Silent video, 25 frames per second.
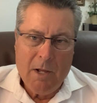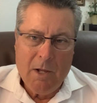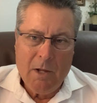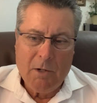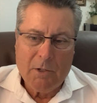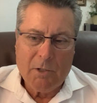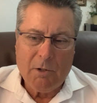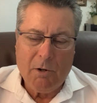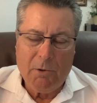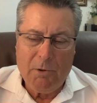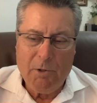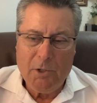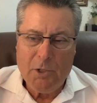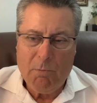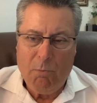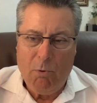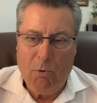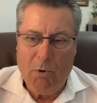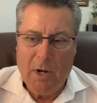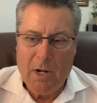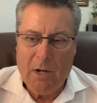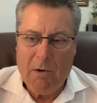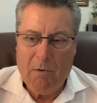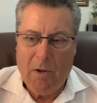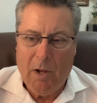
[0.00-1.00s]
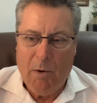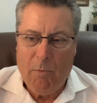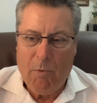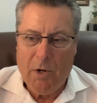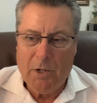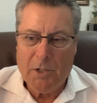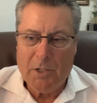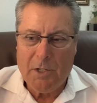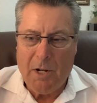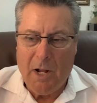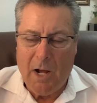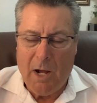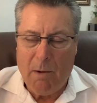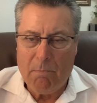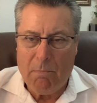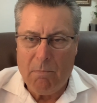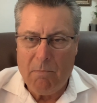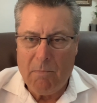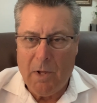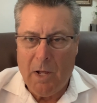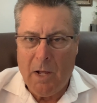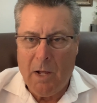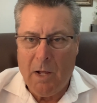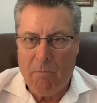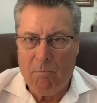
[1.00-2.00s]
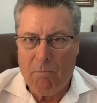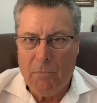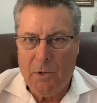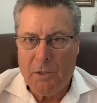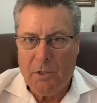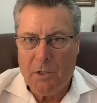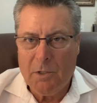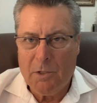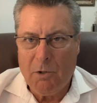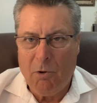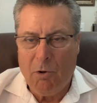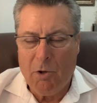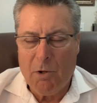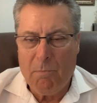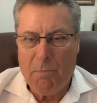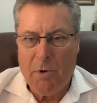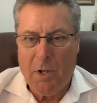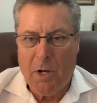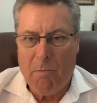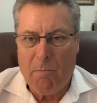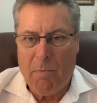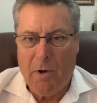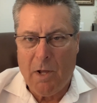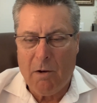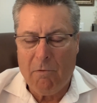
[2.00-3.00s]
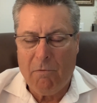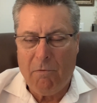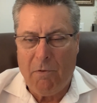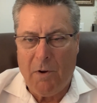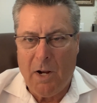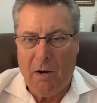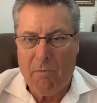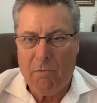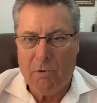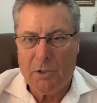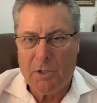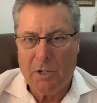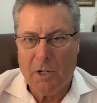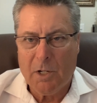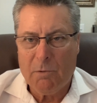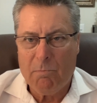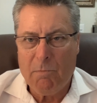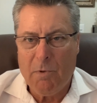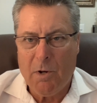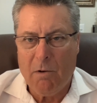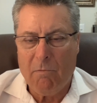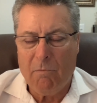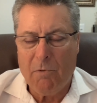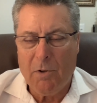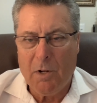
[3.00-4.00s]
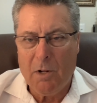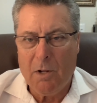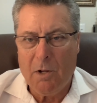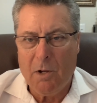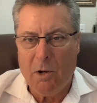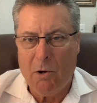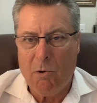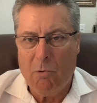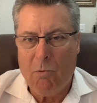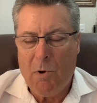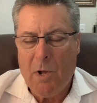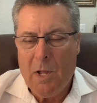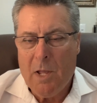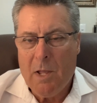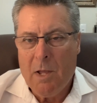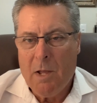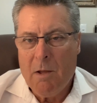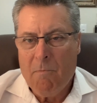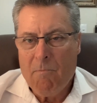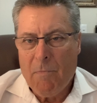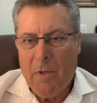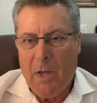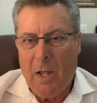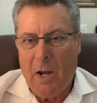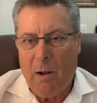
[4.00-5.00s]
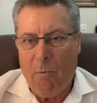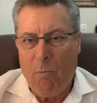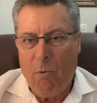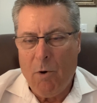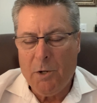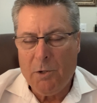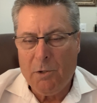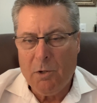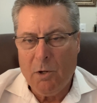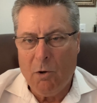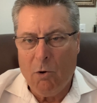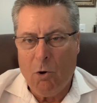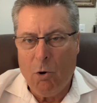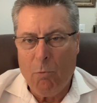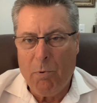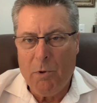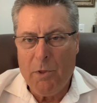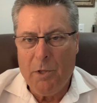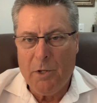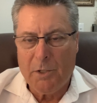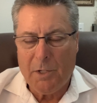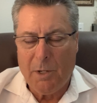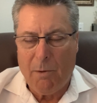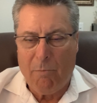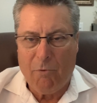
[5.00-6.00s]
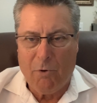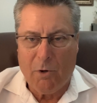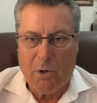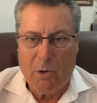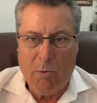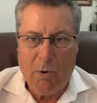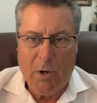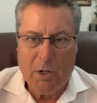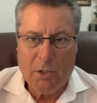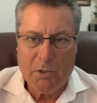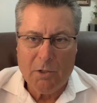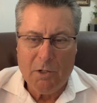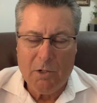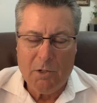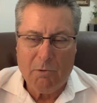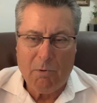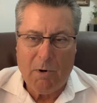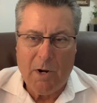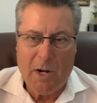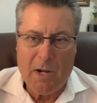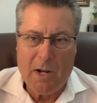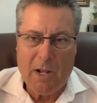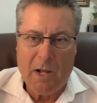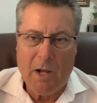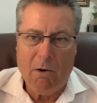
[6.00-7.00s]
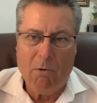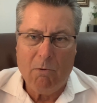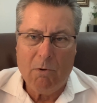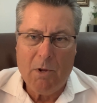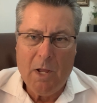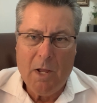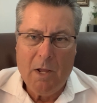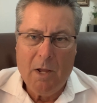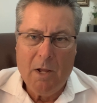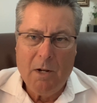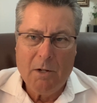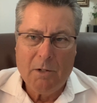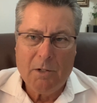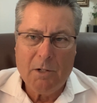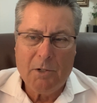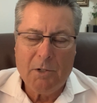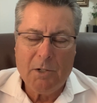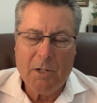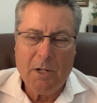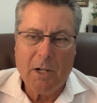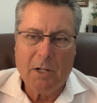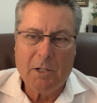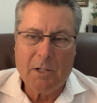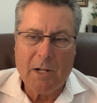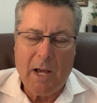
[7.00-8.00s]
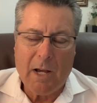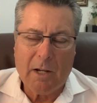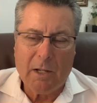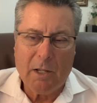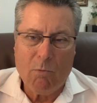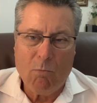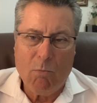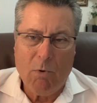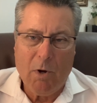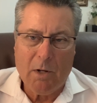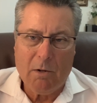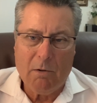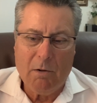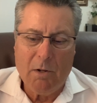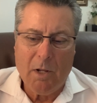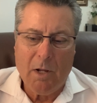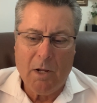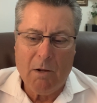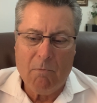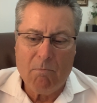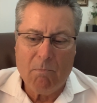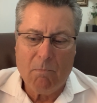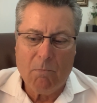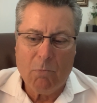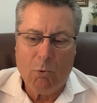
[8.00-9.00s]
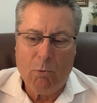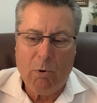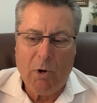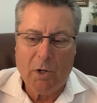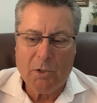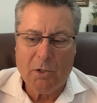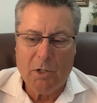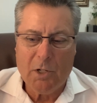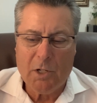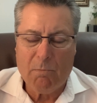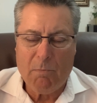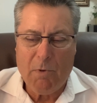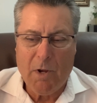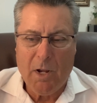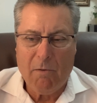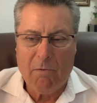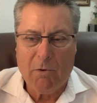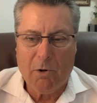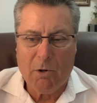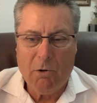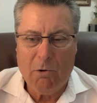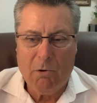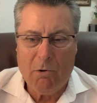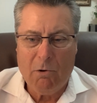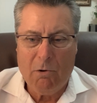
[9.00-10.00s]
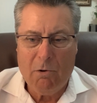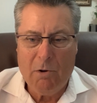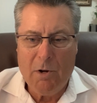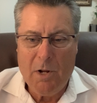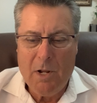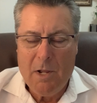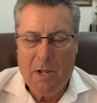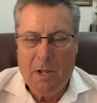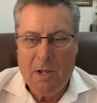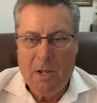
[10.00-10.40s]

So at this point, I'm going to stop. Um, this has only been about a five or six minute video, and I want to open this up for questions right now to see exactly what um, questions may have occurred.